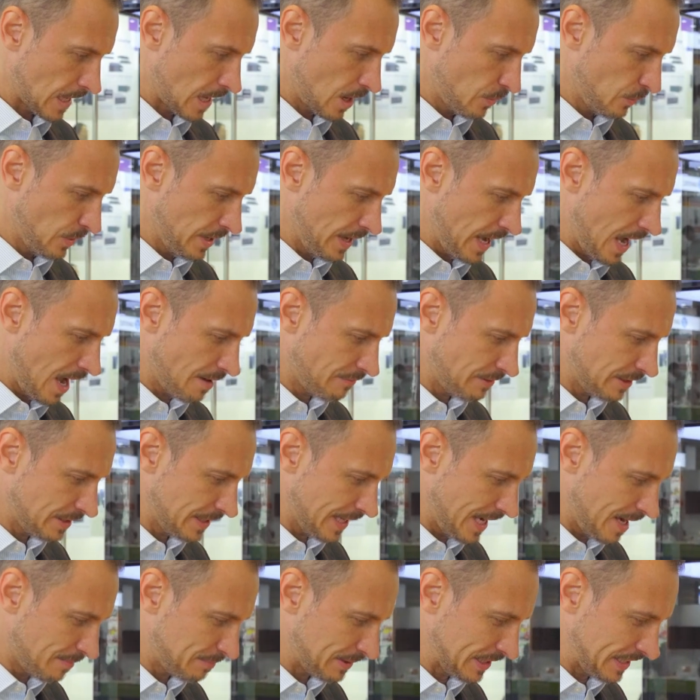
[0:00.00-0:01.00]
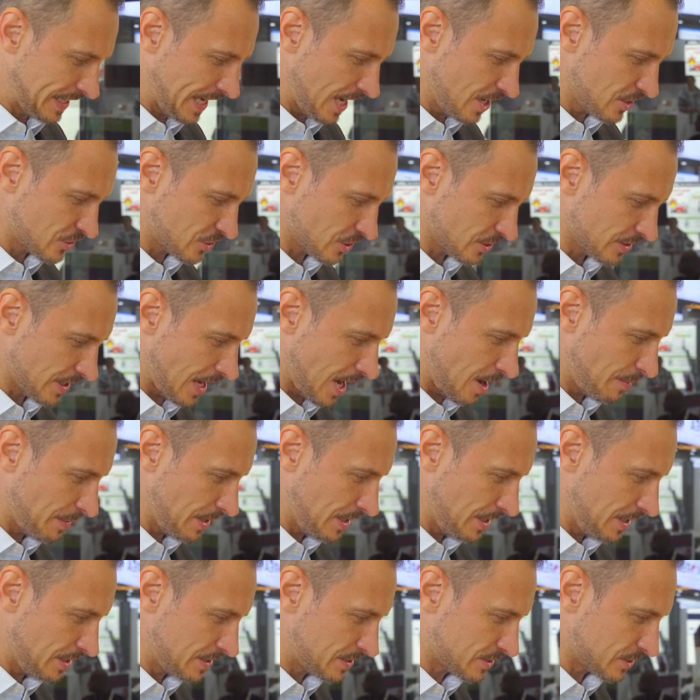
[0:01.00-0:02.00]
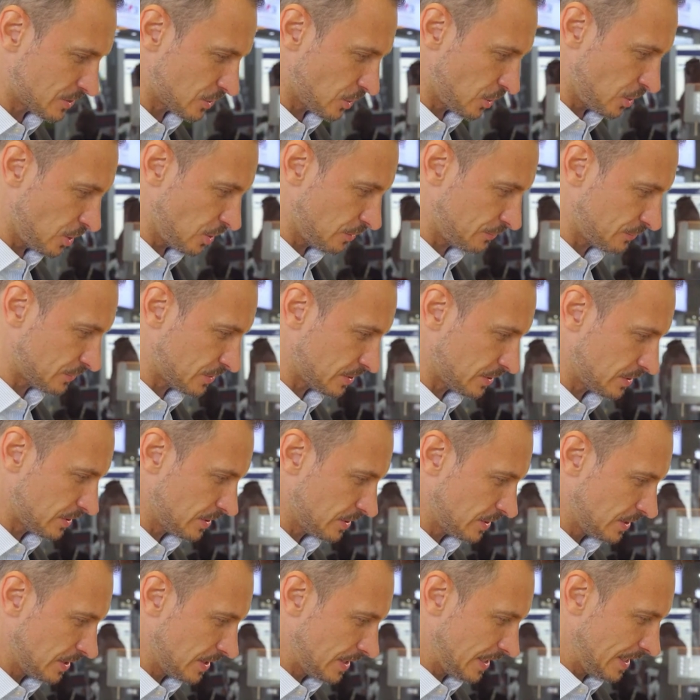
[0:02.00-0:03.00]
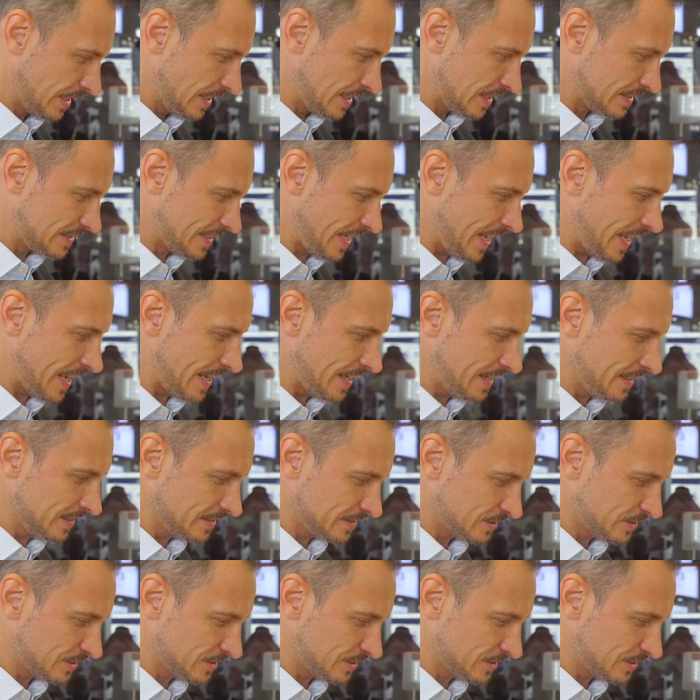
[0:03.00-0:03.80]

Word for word: We have in the application how many it's served in a day